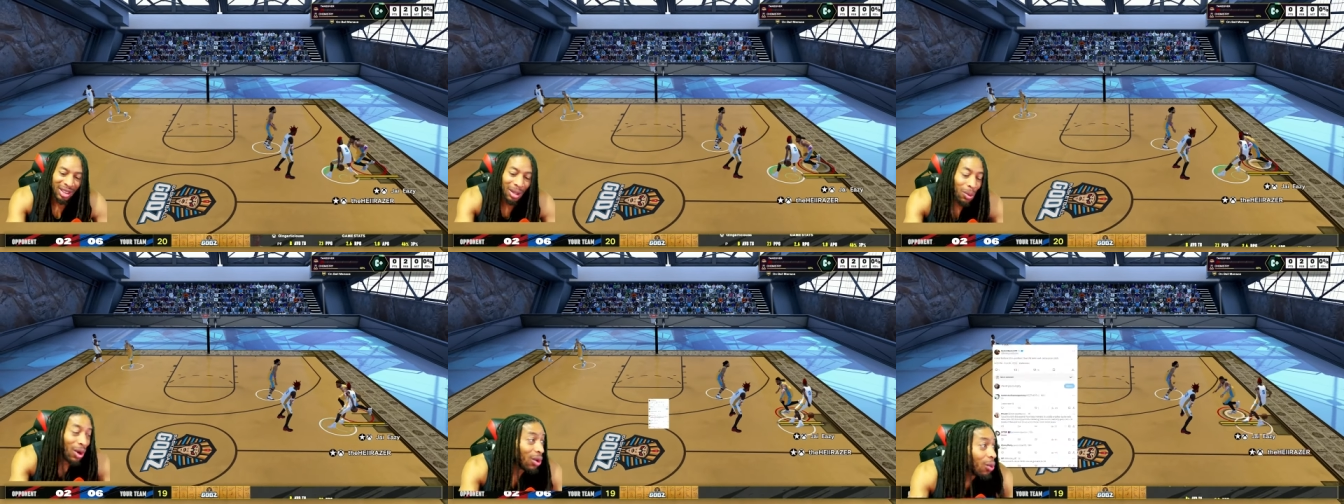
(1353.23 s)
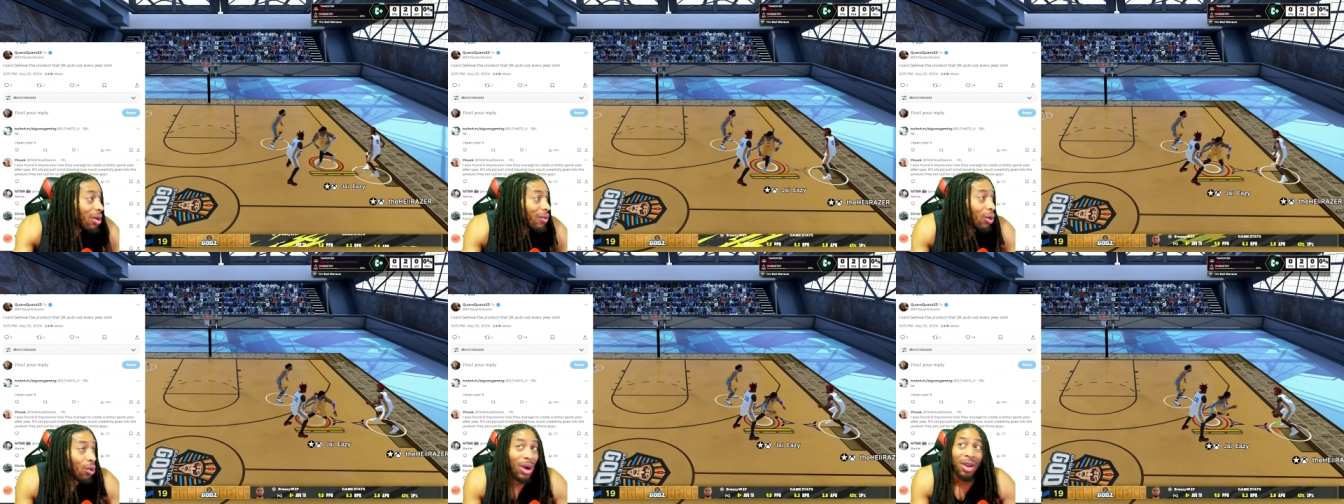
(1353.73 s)
That boy
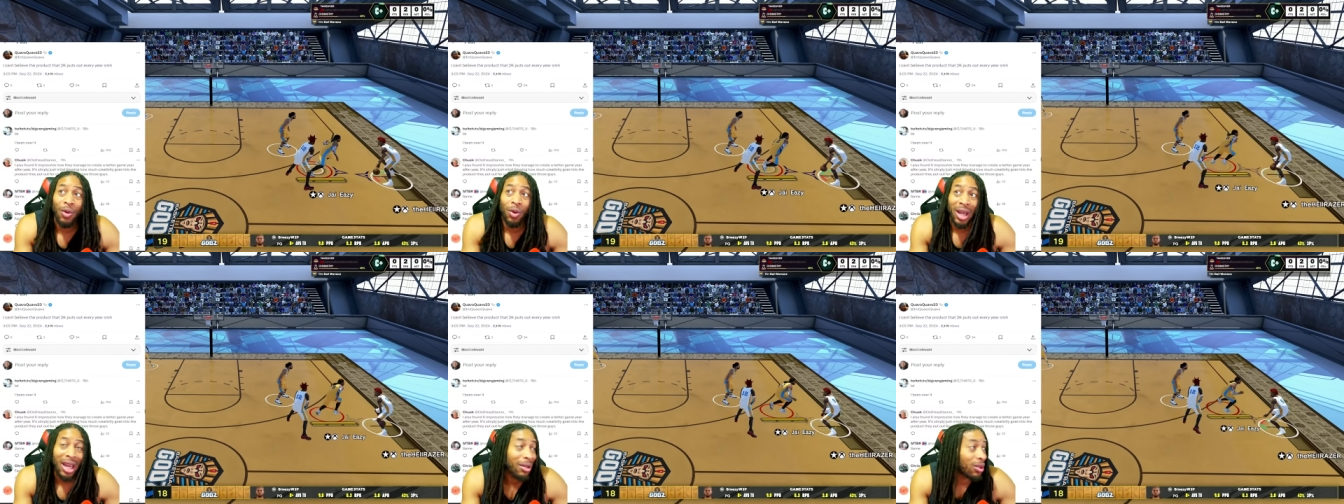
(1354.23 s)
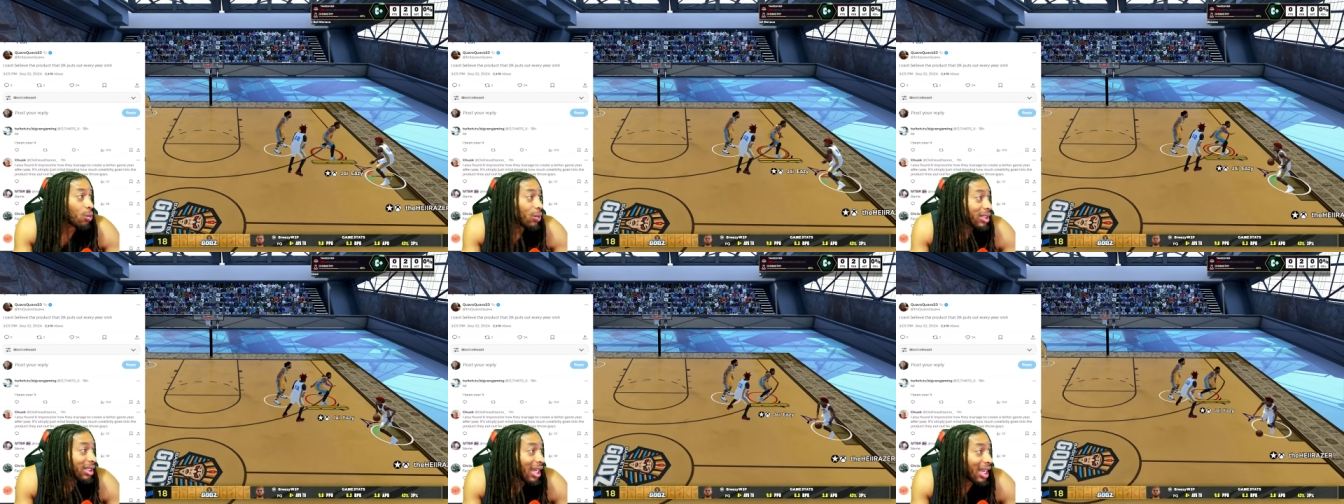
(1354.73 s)
Quavo Quavo came through
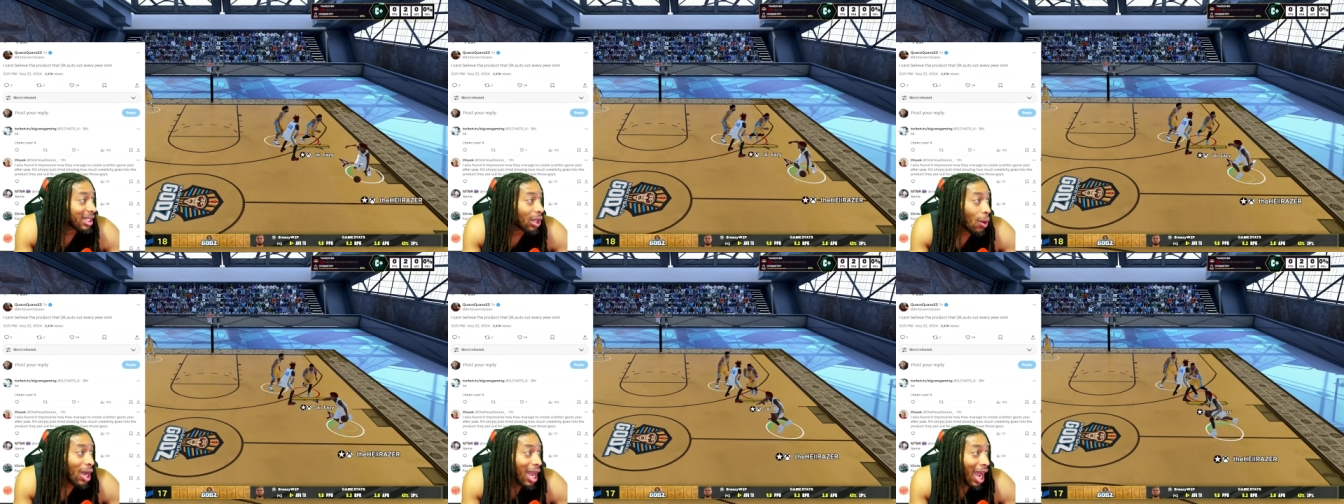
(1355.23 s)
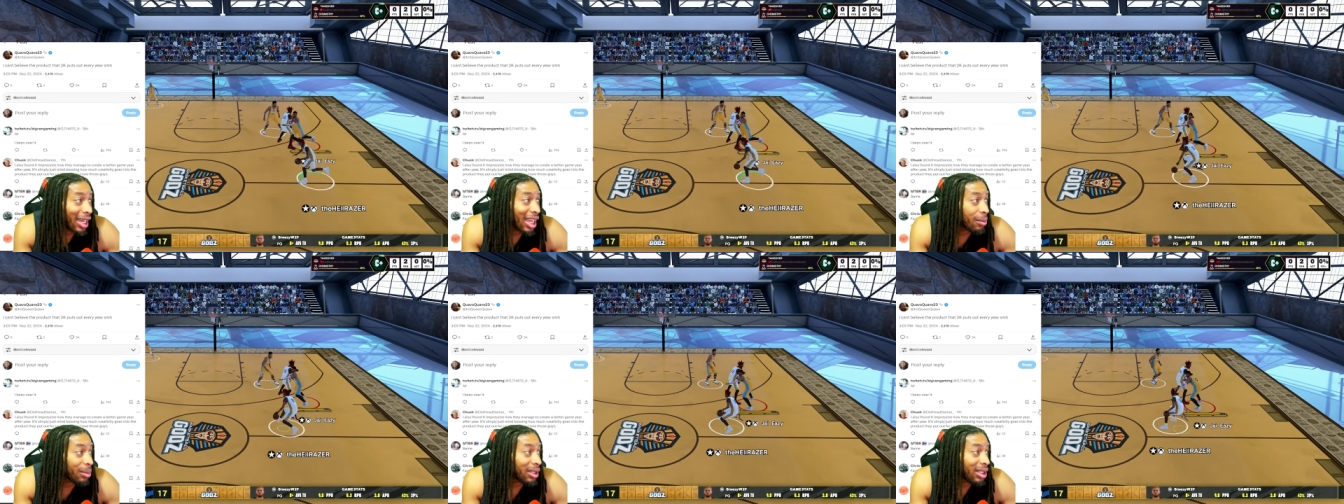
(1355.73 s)
and said, though, I
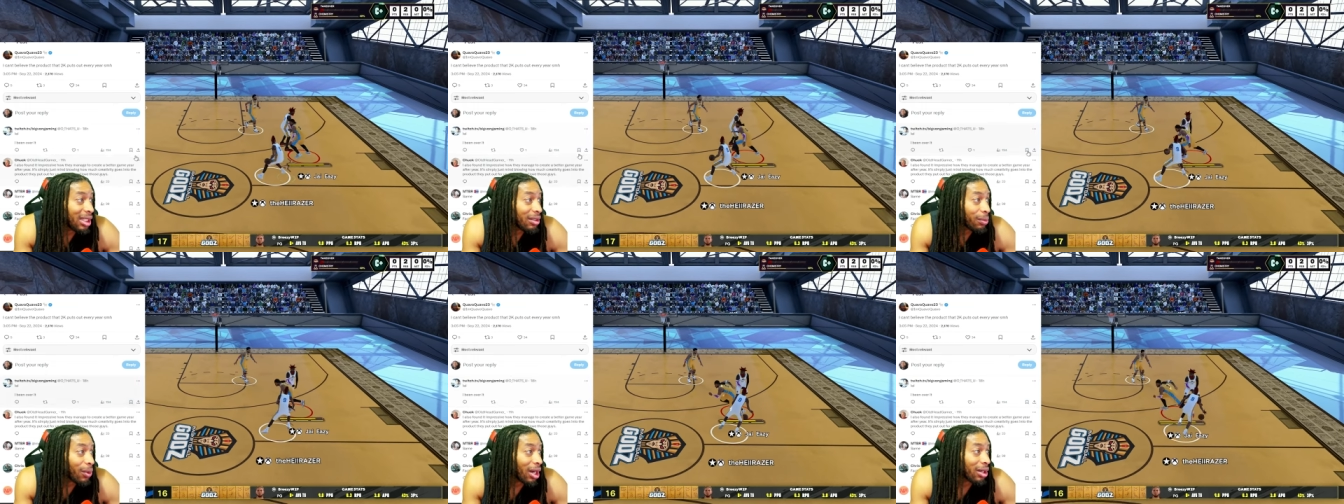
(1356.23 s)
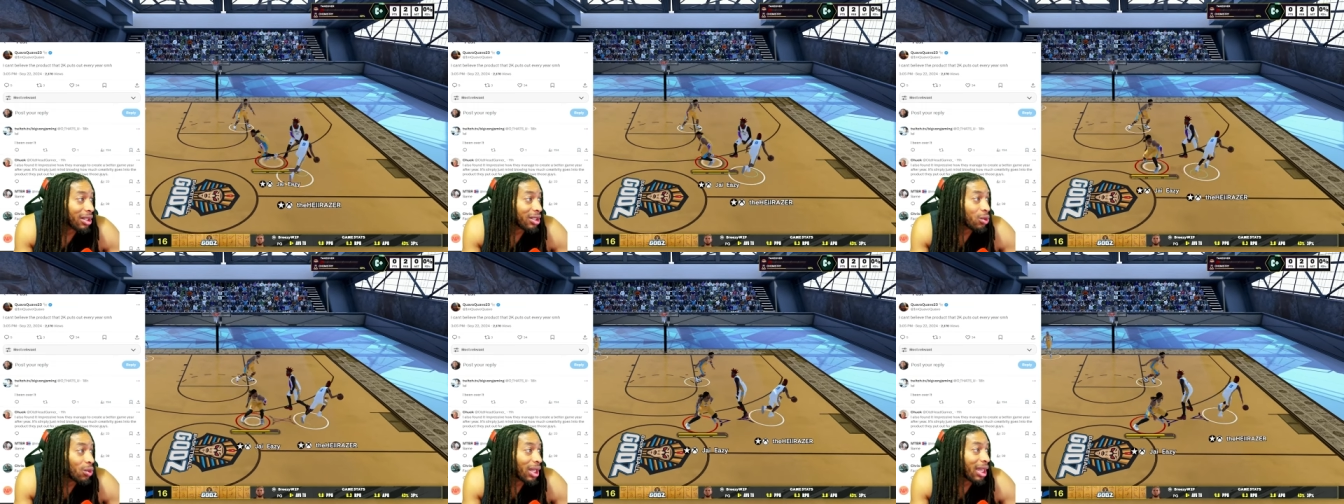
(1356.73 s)
can't believe the product that
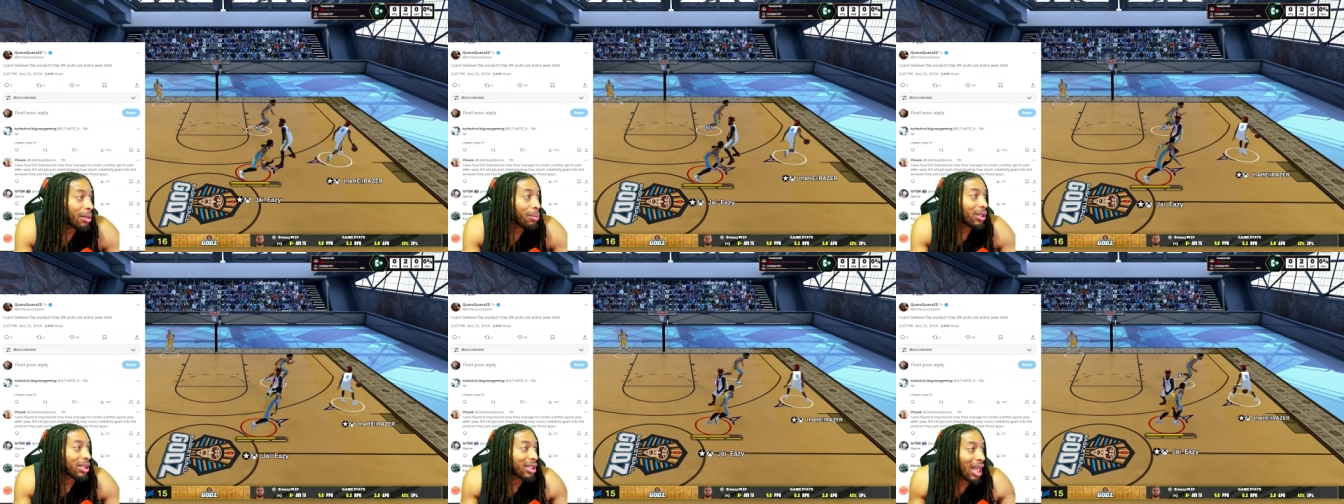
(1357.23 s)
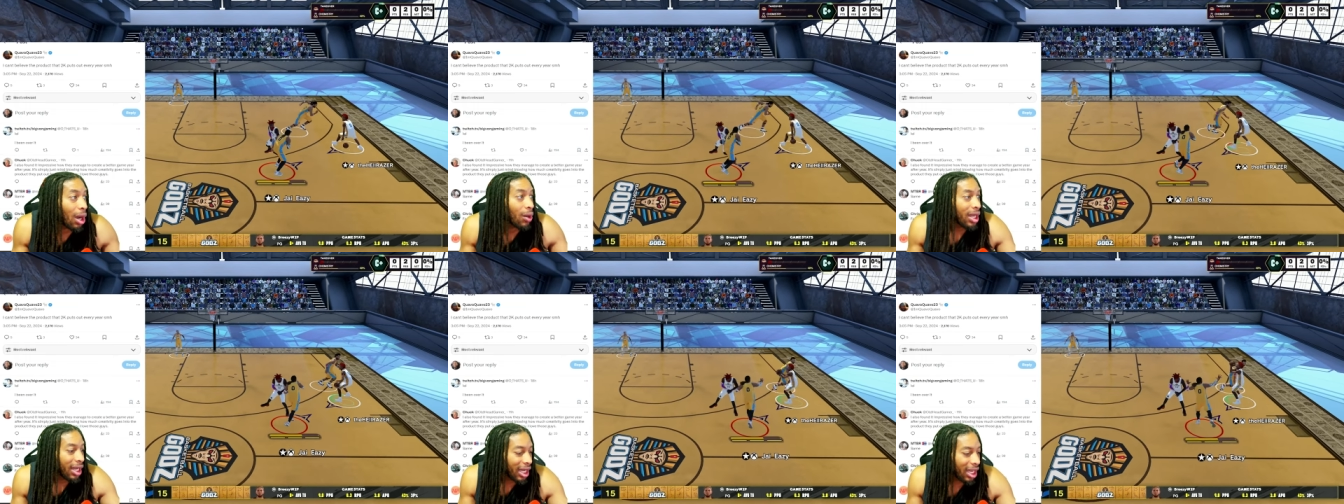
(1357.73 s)
2K puts out
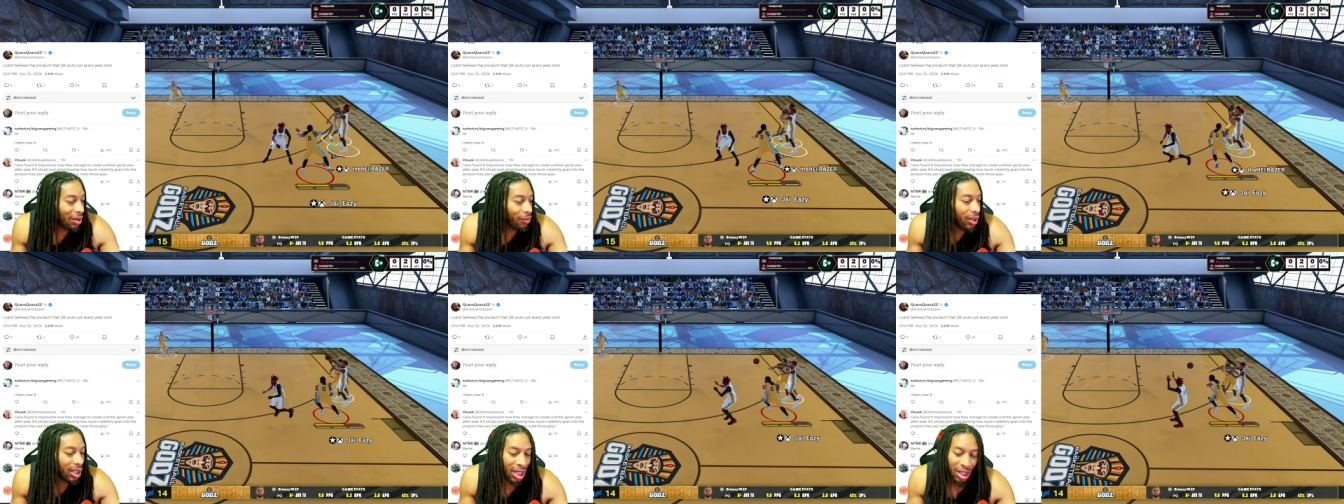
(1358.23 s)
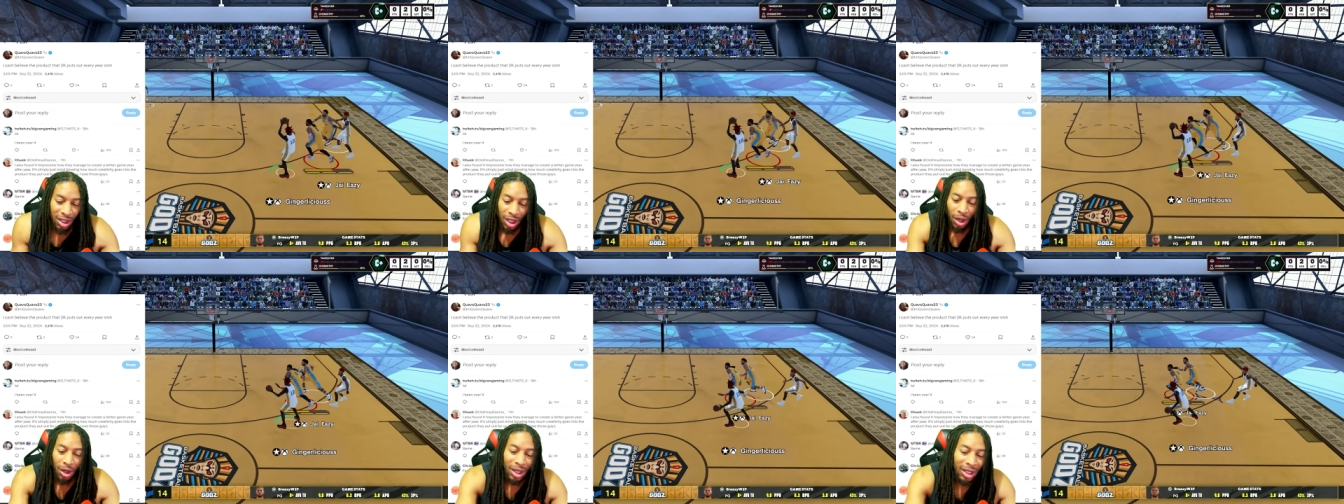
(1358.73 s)
every
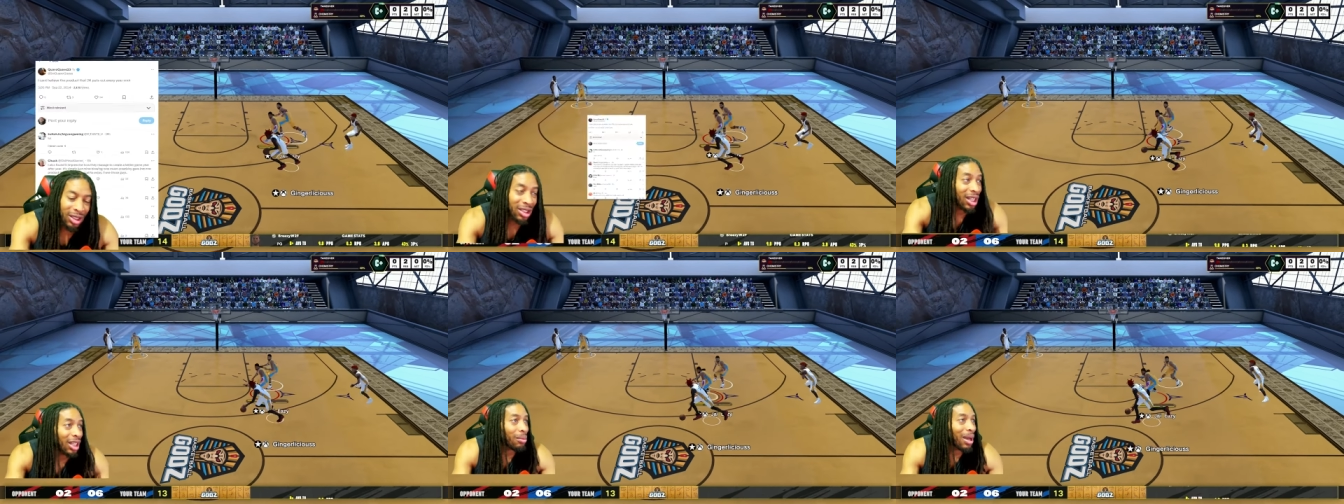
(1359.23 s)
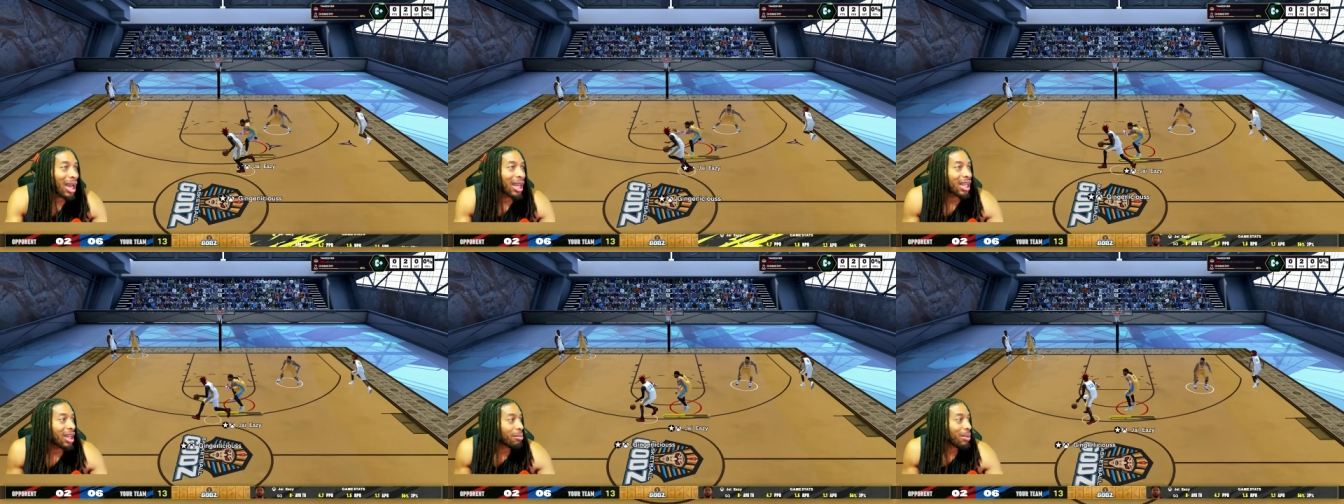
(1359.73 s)
year. Shaking my
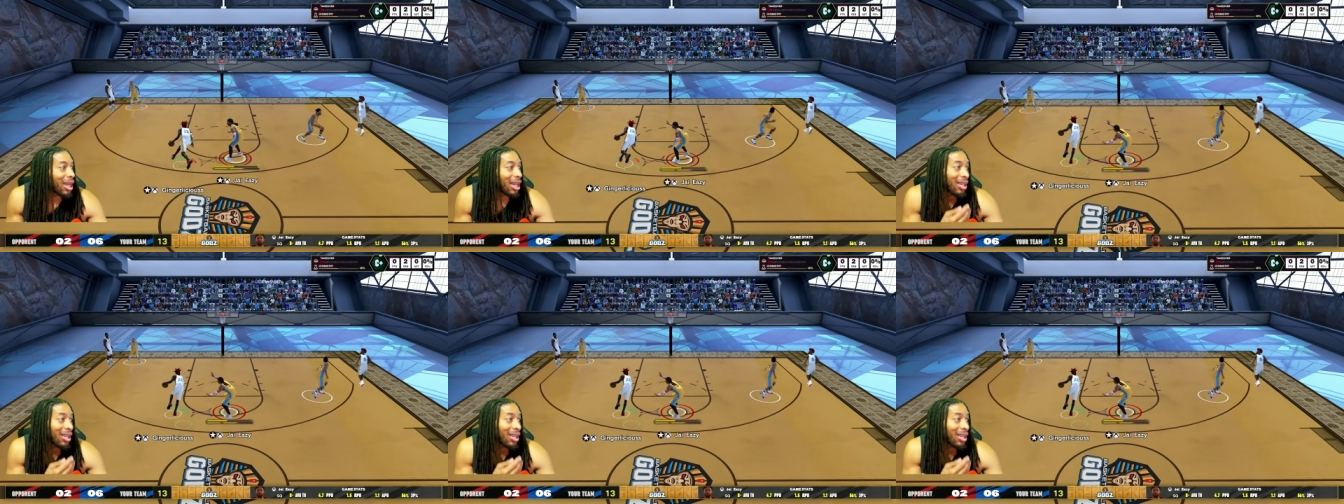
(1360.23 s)
head, man.